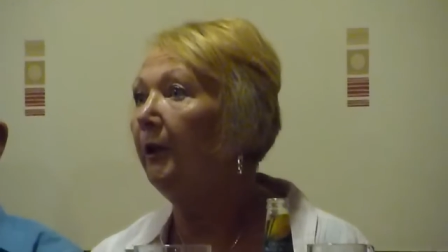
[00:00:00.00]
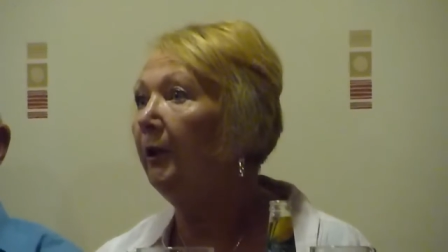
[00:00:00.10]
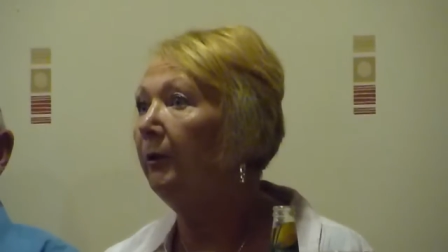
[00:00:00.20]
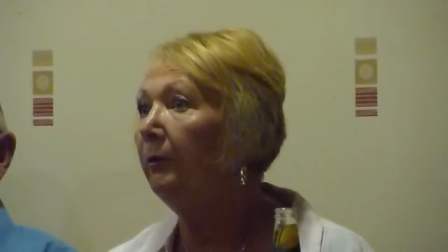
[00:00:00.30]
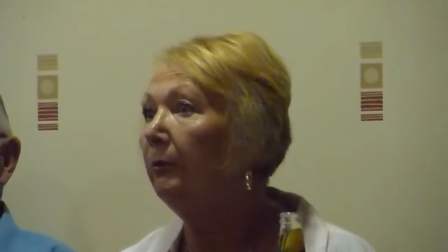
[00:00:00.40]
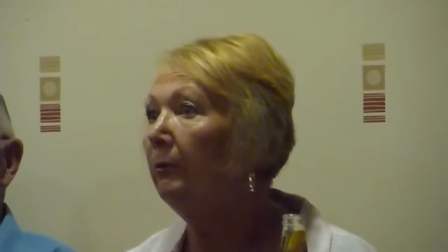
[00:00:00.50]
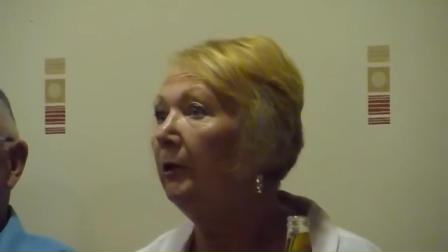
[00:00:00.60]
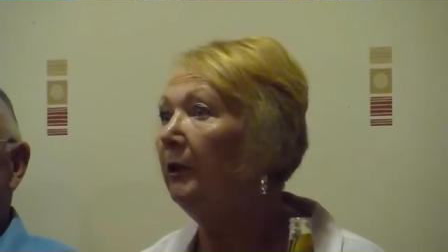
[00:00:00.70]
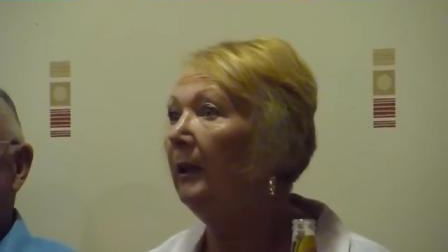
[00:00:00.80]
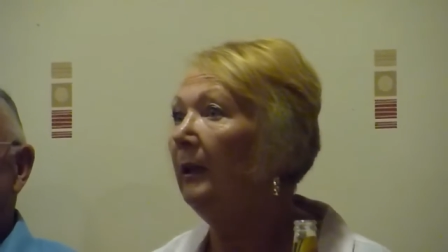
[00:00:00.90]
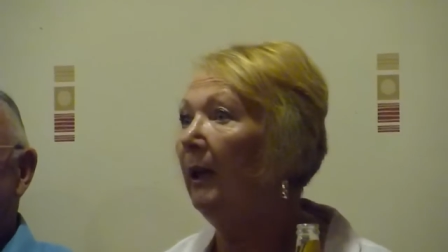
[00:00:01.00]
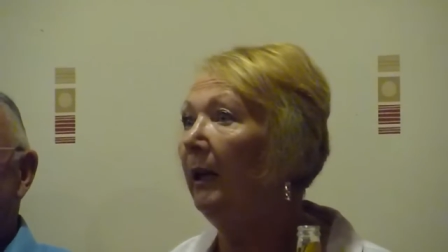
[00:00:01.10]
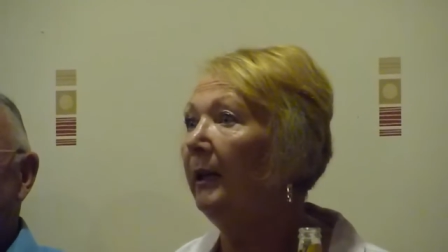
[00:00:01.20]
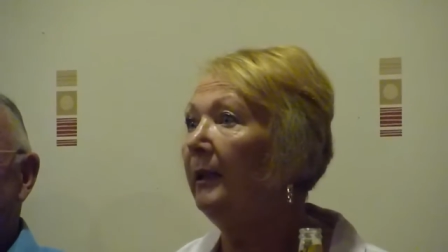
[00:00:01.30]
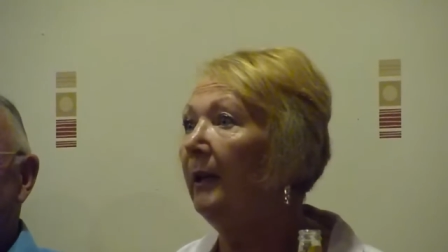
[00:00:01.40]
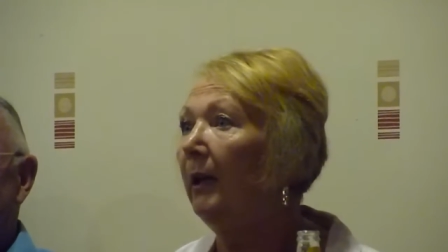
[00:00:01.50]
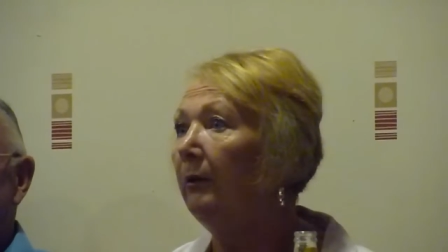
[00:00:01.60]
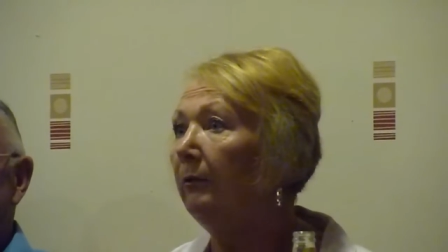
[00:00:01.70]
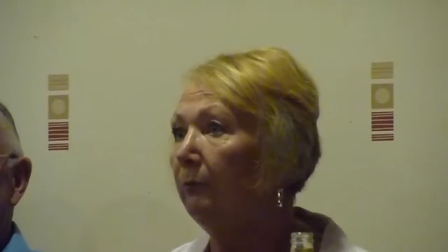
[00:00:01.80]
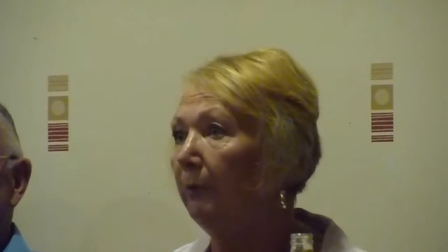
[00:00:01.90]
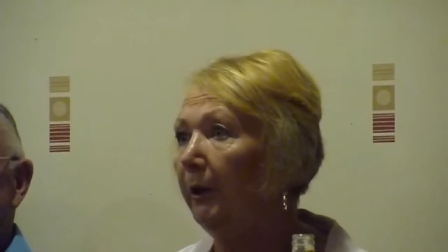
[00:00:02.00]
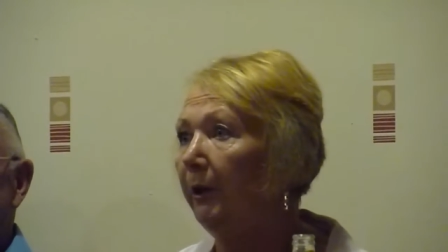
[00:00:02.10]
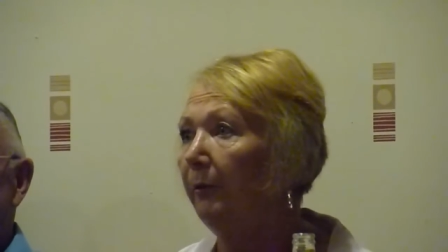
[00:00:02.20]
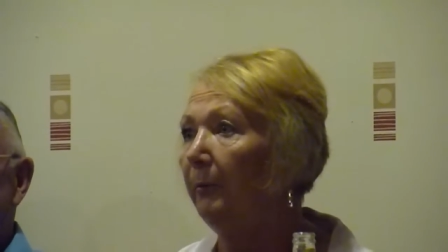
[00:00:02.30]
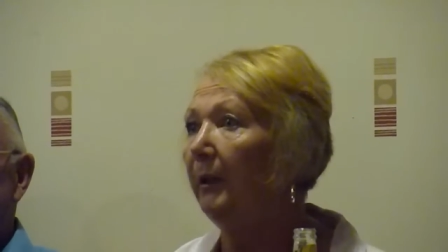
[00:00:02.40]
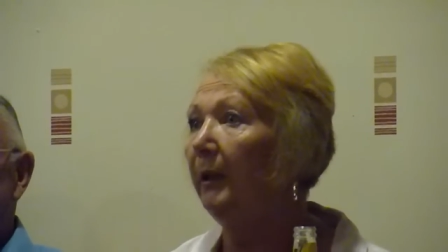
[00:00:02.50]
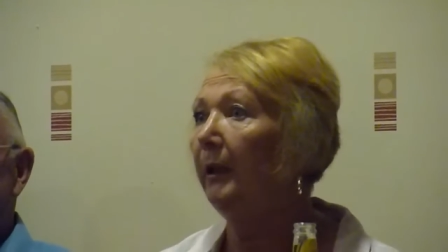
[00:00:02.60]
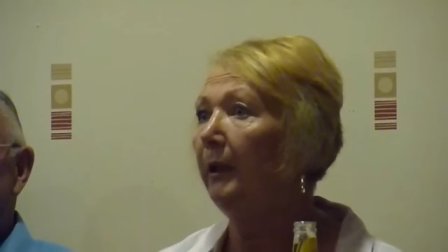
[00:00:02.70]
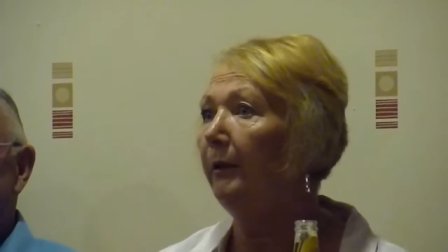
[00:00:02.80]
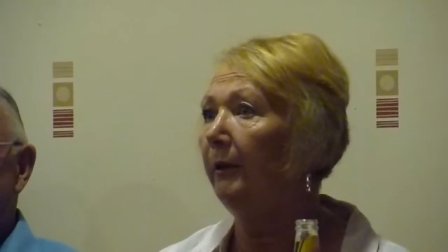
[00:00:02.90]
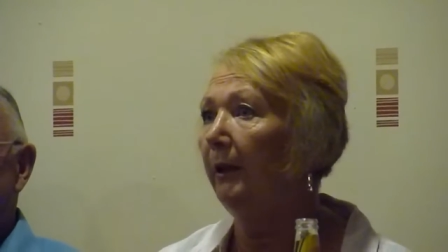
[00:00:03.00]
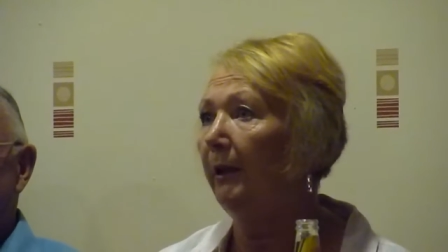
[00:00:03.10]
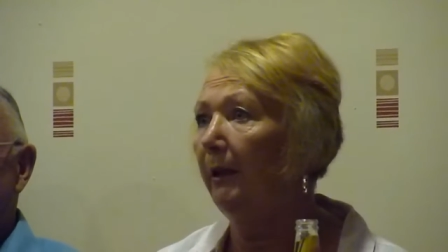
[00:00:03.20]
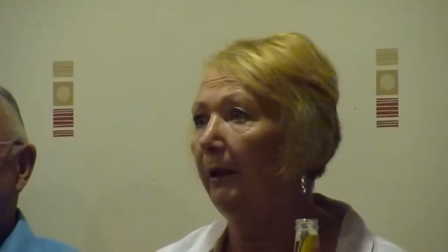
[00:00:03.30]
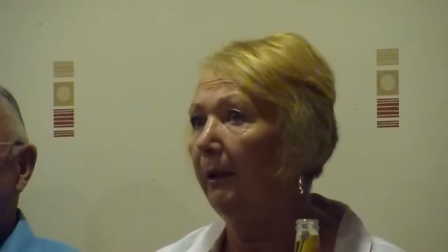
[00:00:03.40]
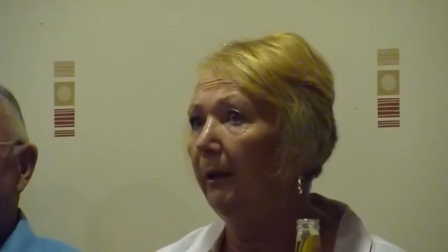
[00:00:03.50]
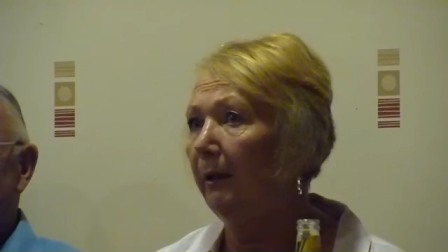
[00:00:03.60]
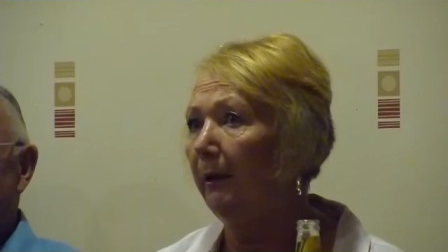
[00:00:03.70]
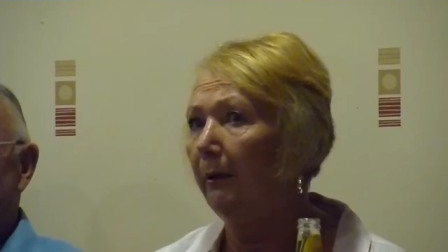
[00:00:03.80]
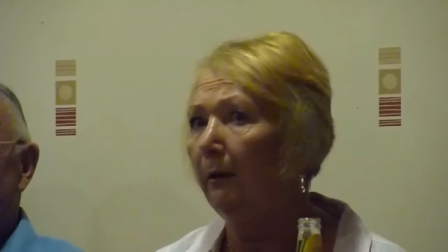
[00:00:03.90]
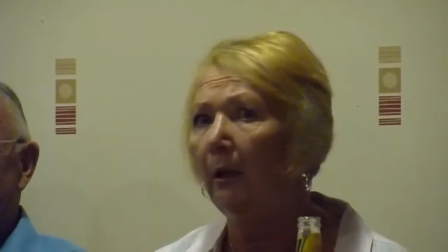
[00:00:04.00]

you would lie down with me there.